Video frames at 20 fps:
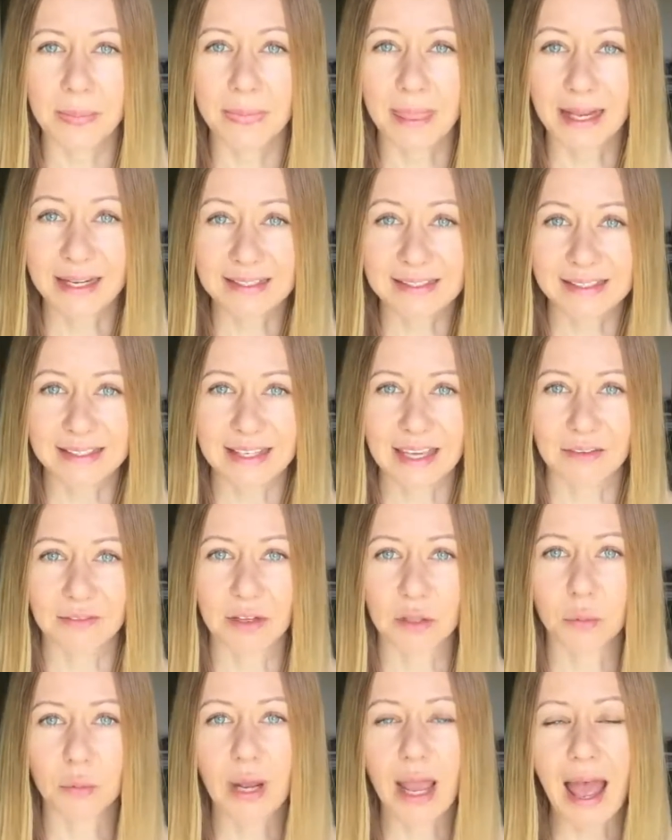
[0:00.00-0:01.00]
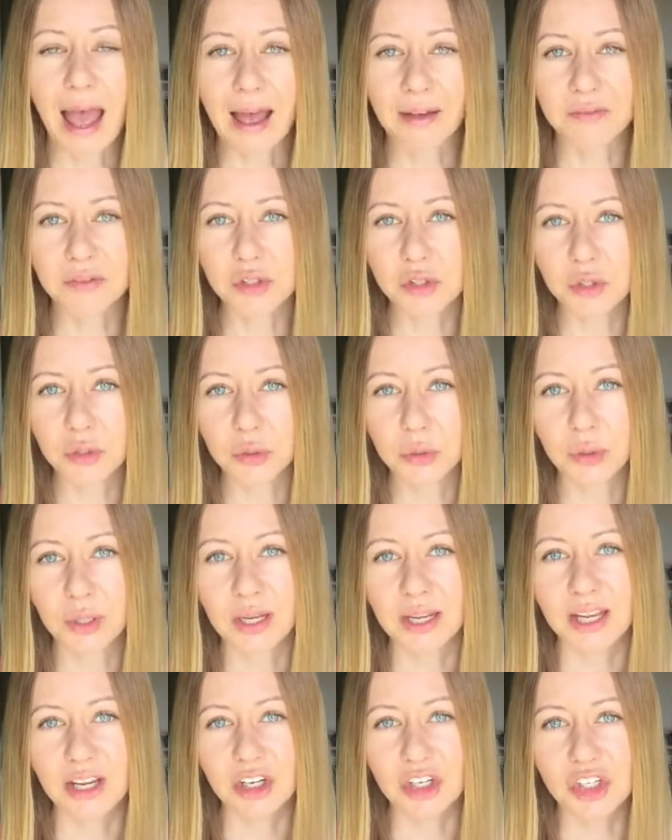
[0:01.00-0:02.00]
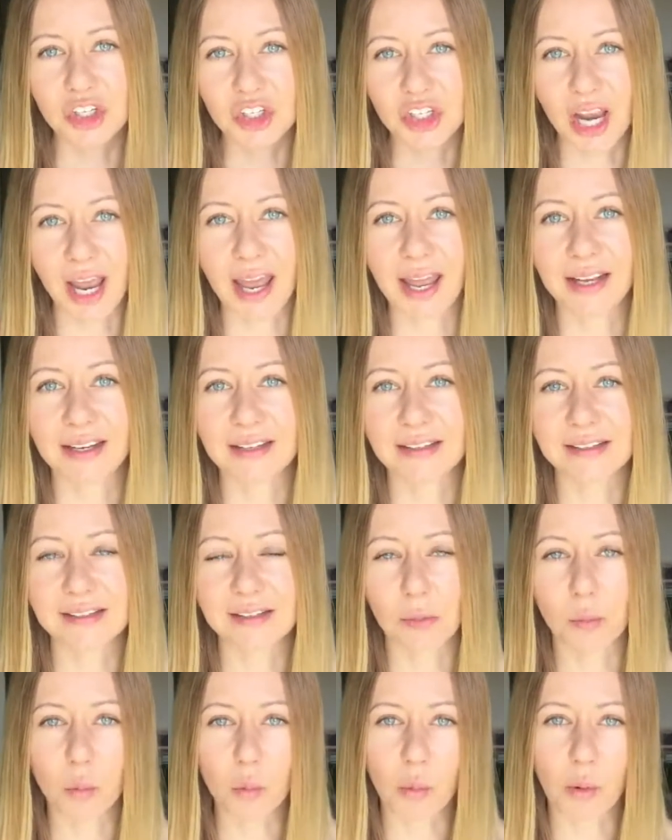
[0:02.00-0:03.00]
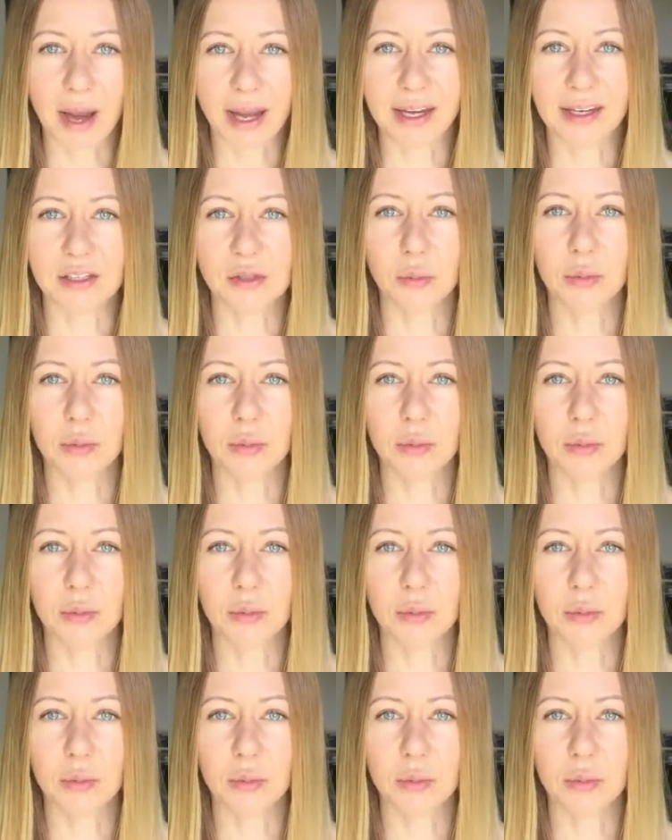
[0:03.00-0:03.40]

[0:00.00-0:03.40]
That is a given. We have to shed some weight.